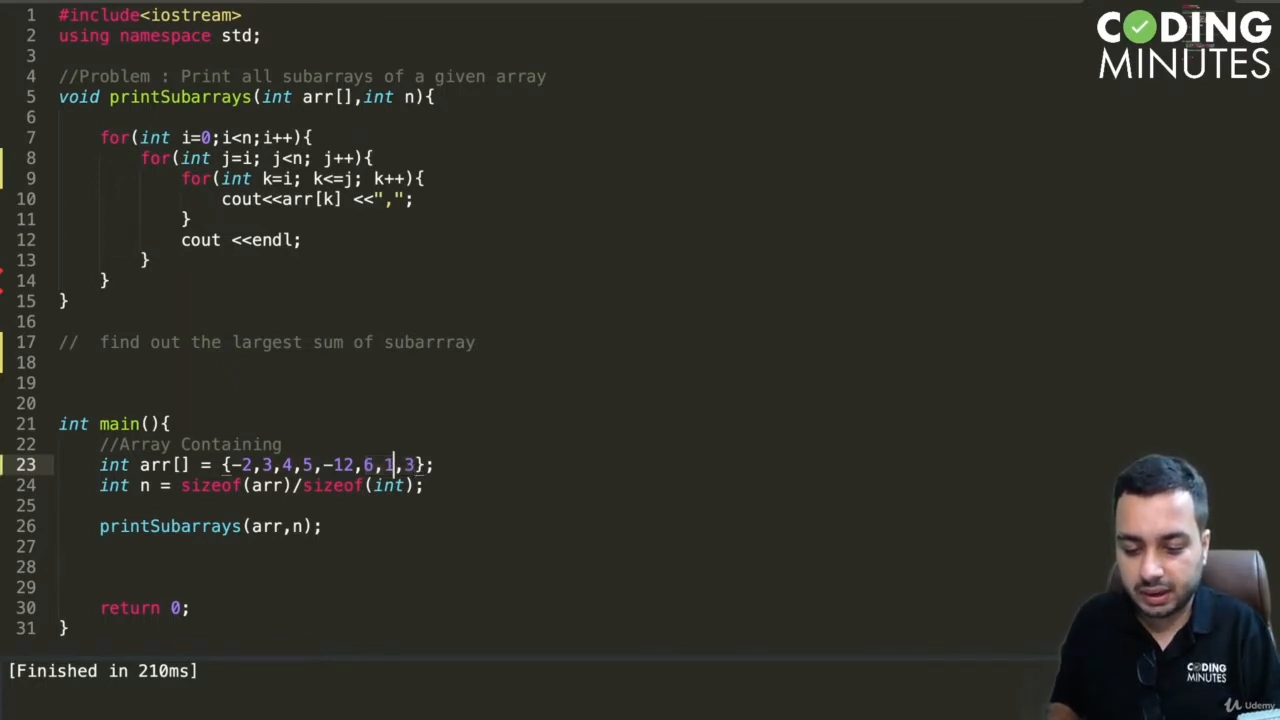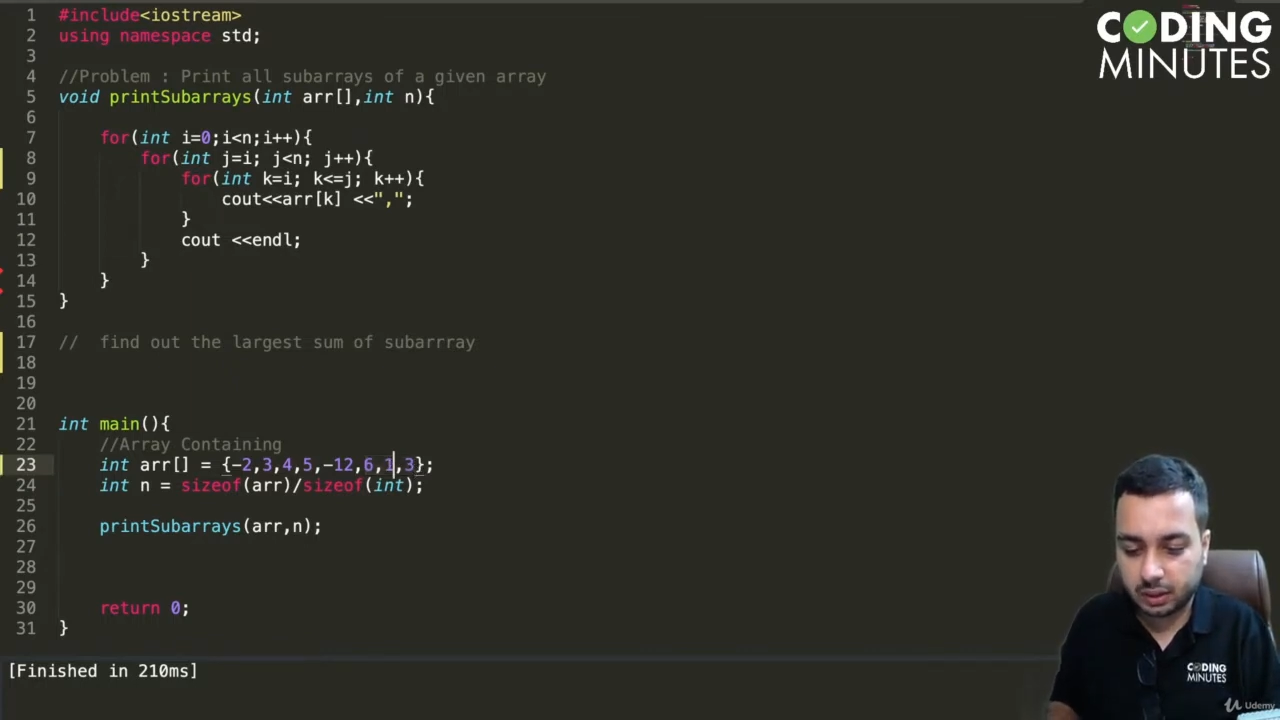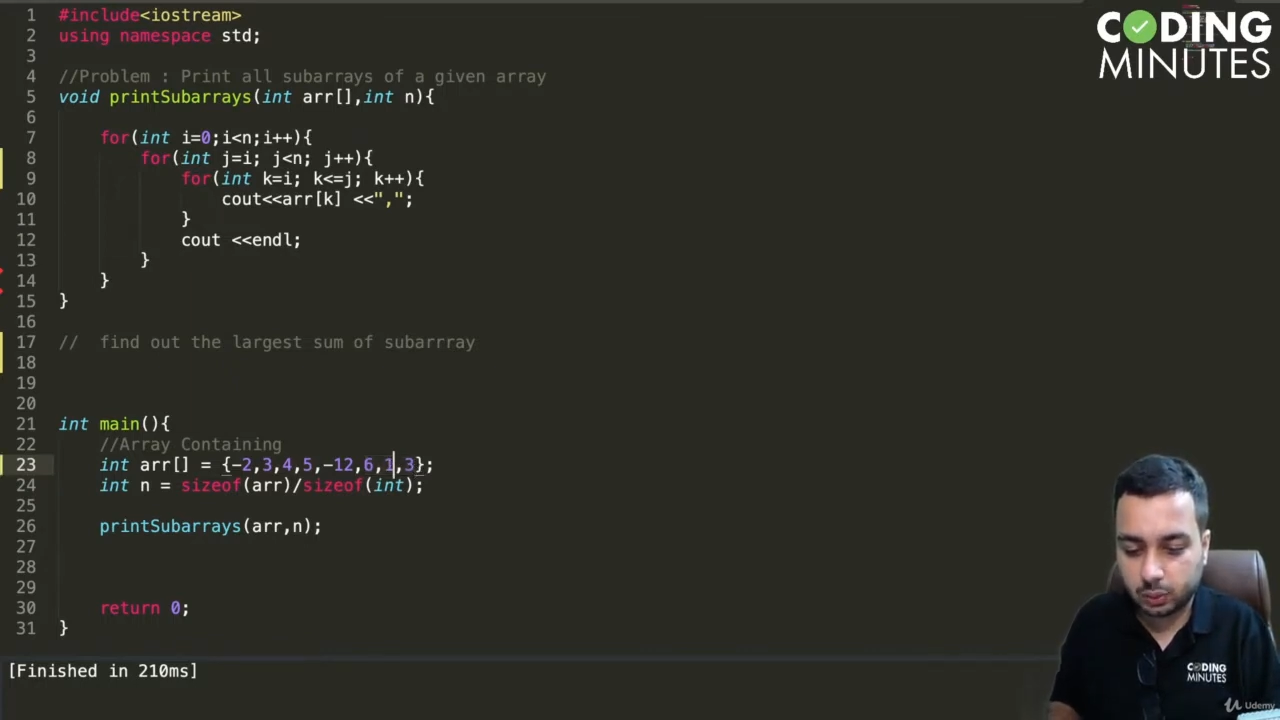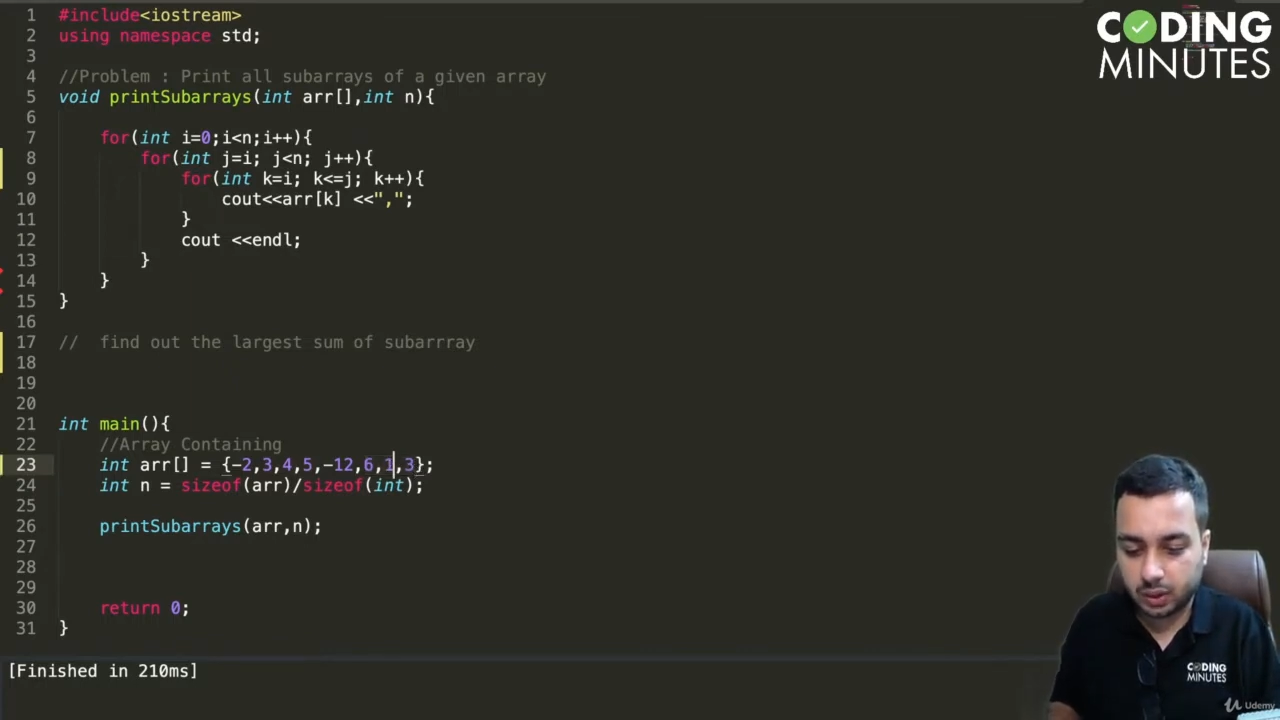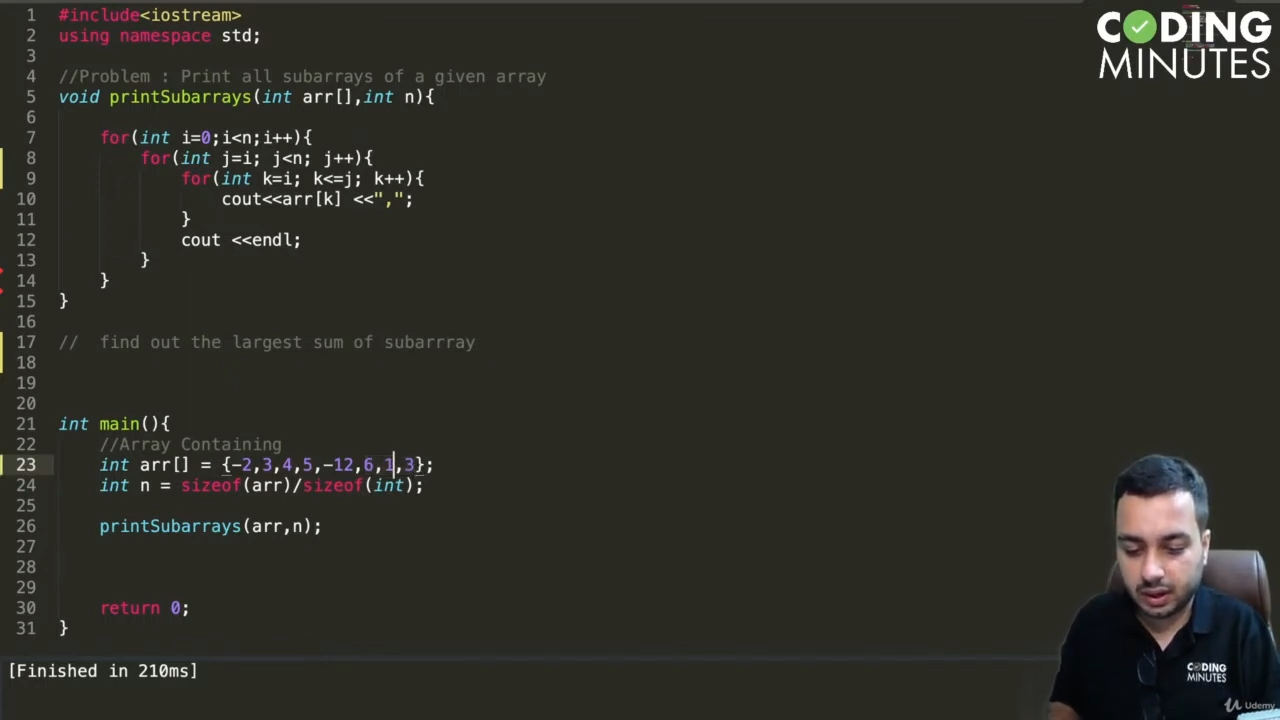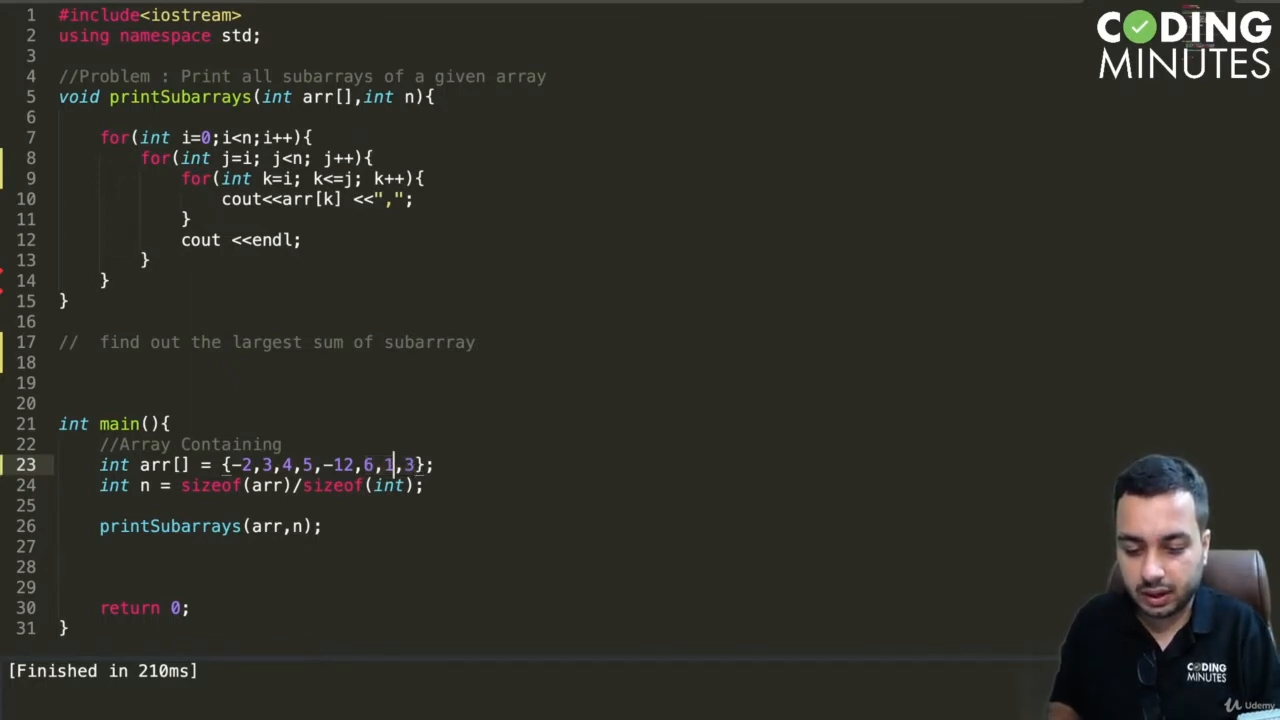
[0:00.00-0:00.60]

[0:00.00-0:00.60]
as 1